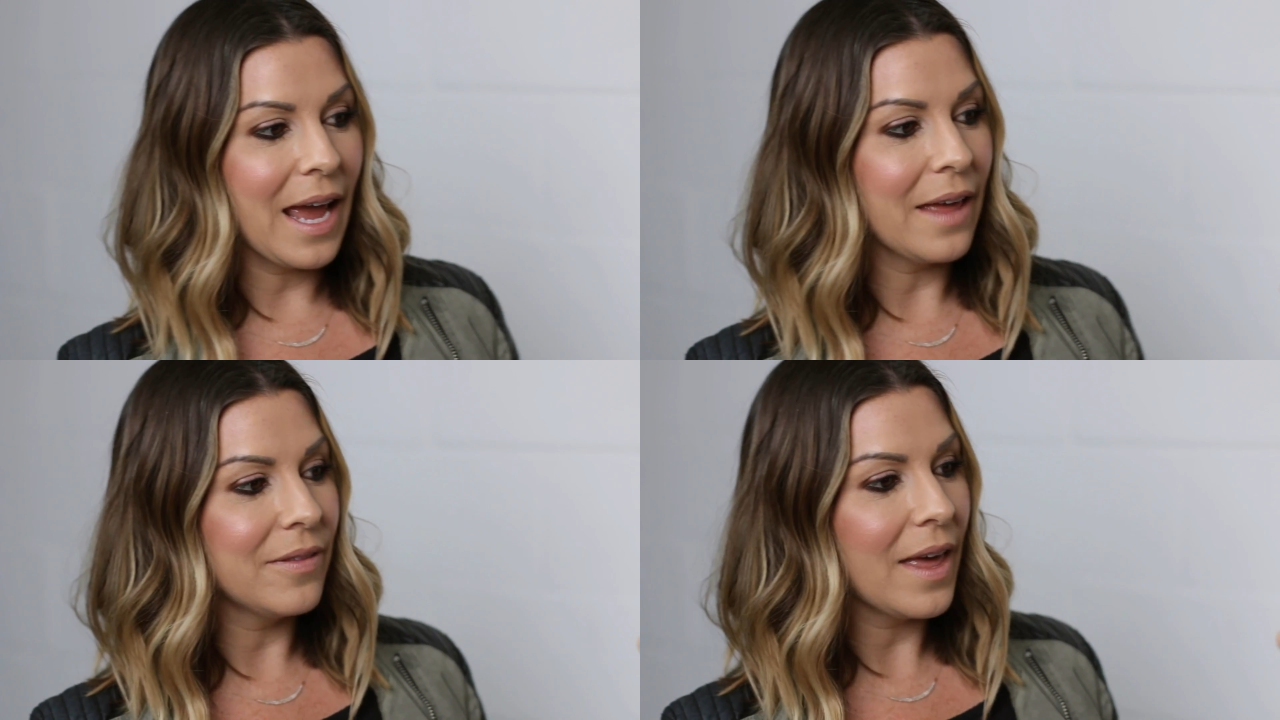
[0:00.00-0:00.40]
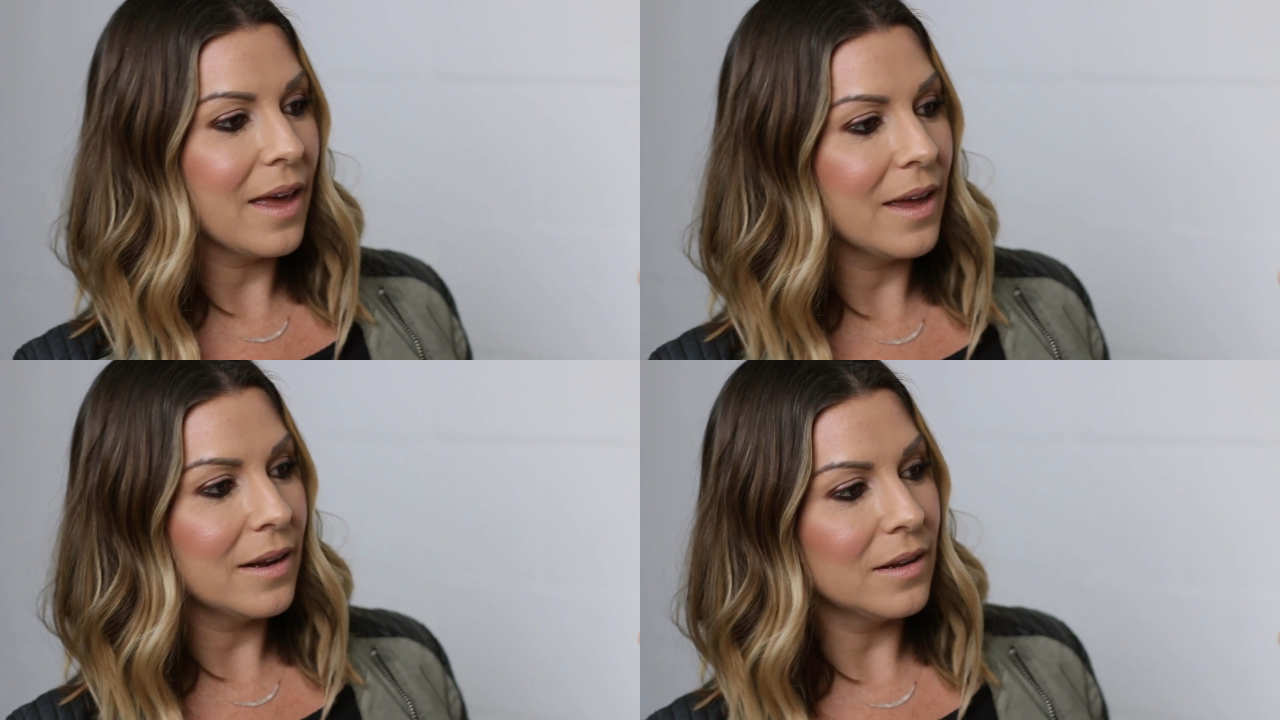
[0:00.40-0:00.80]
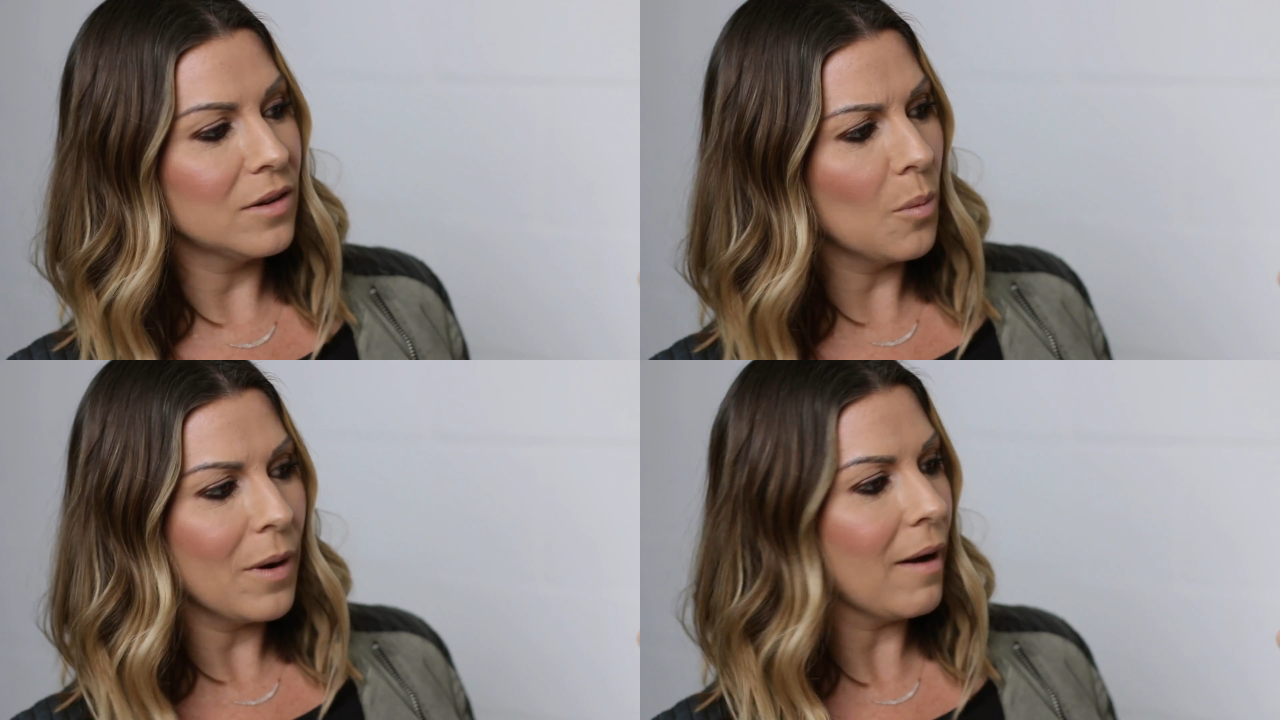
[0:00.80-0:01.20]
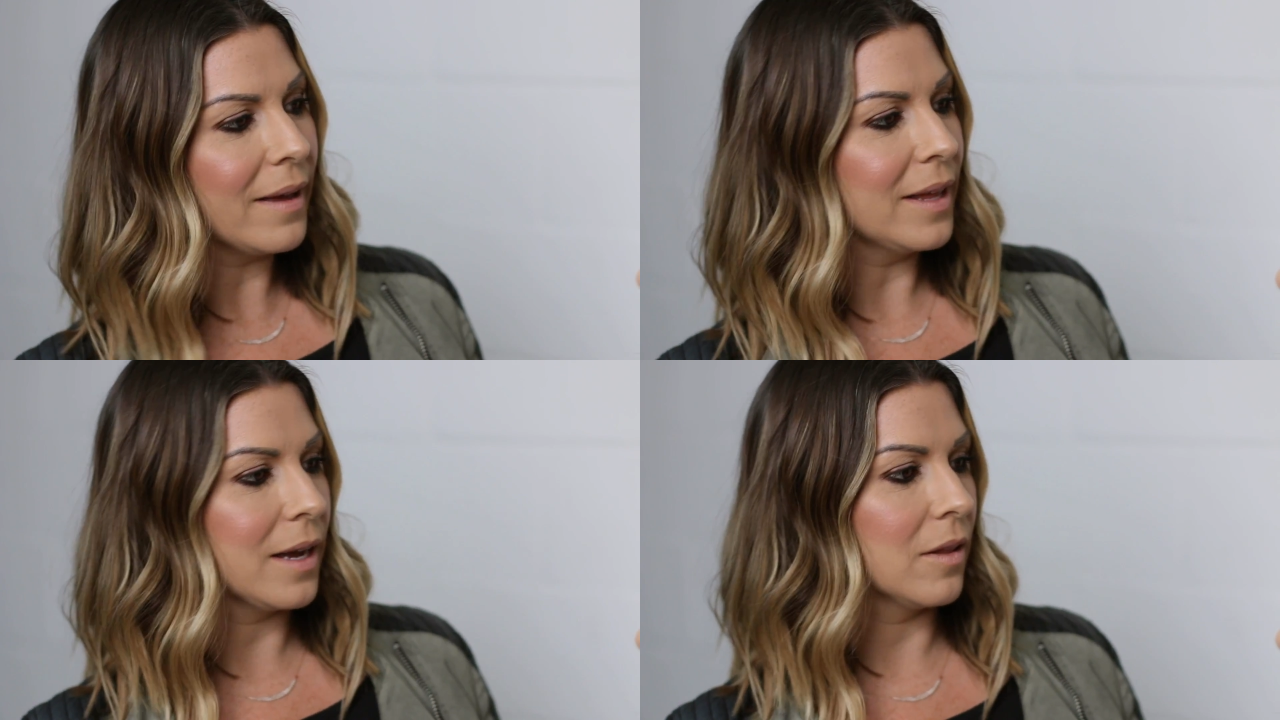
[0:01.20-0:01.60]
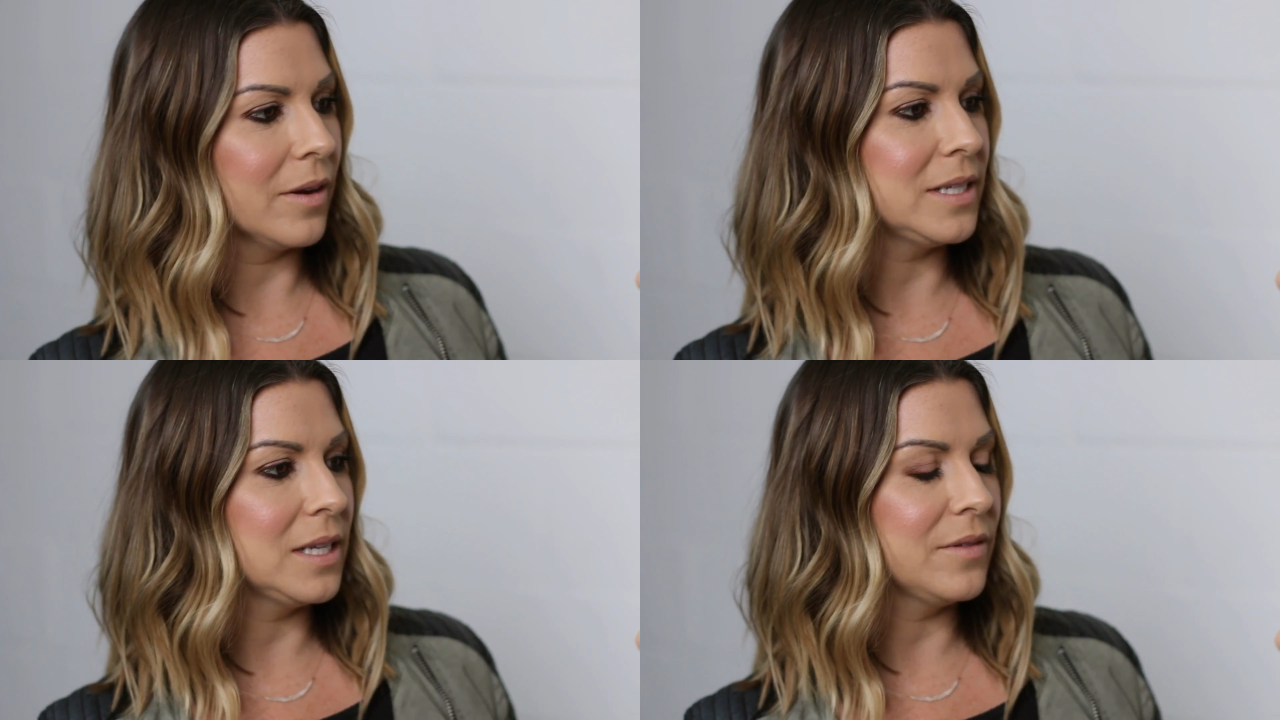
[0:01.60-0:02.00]
And then no brow highlight
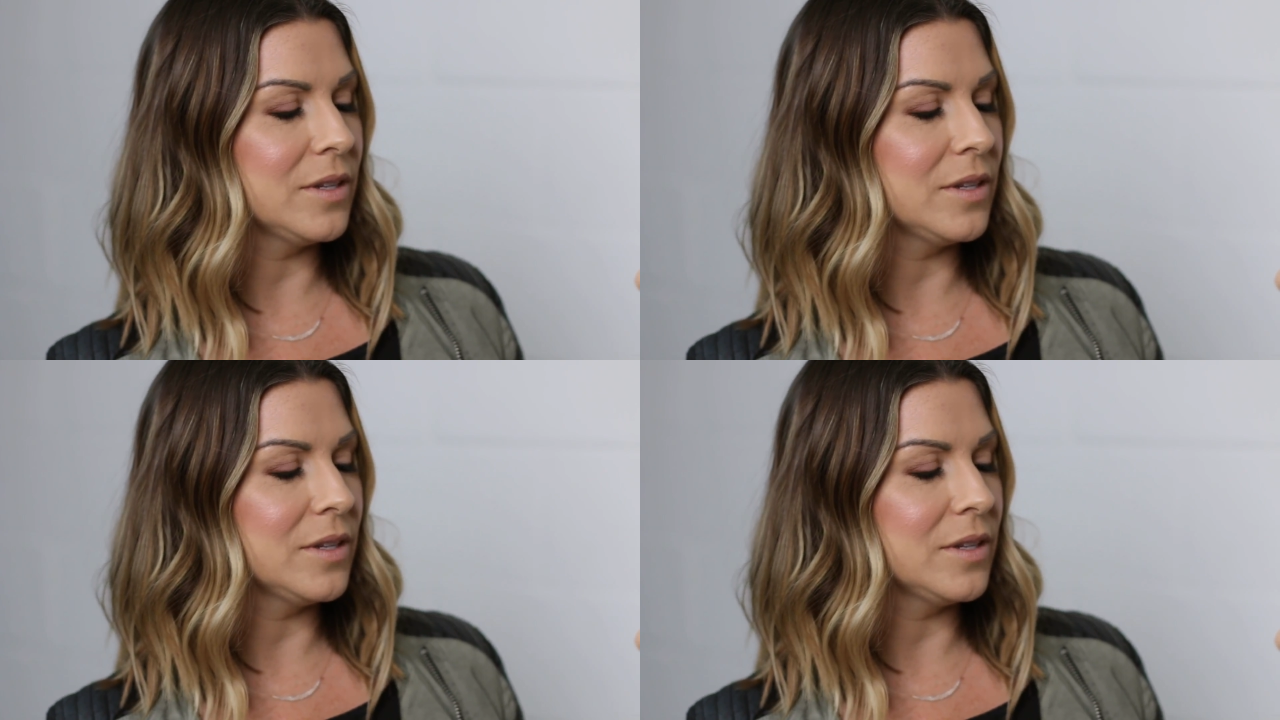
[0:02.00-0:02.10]
color, I didn't